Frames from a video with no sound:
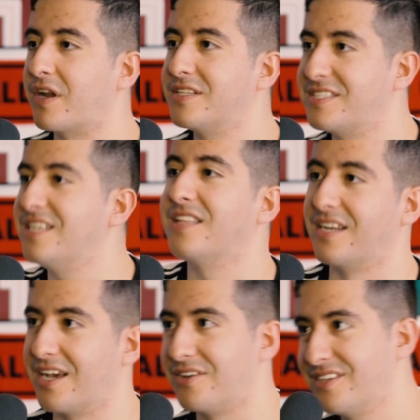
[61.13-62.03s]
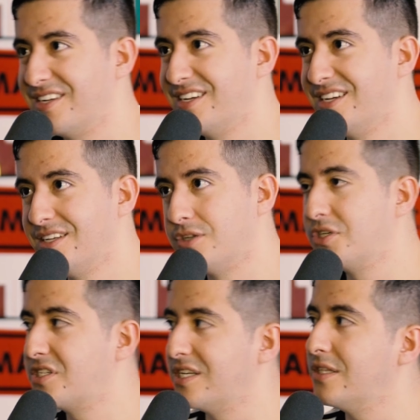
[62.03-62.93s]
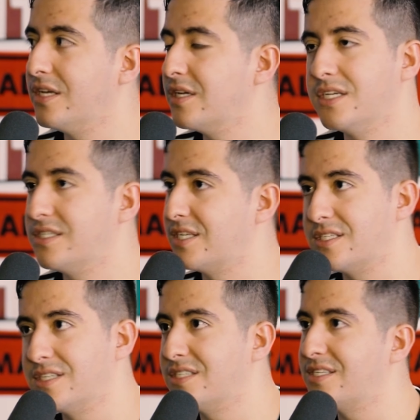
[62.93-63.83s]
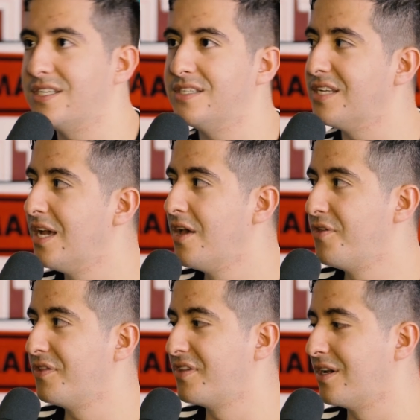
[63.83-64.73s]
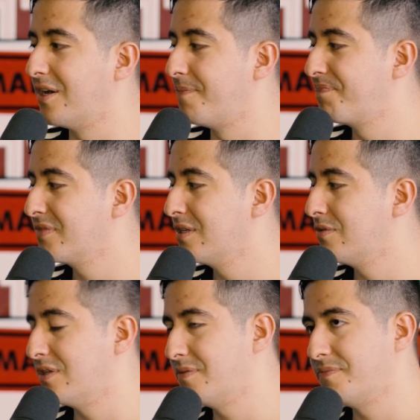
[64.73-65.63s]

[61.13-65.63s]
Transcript: are finally seeing that now. Yeah. They're just seeing the inconsistencies. He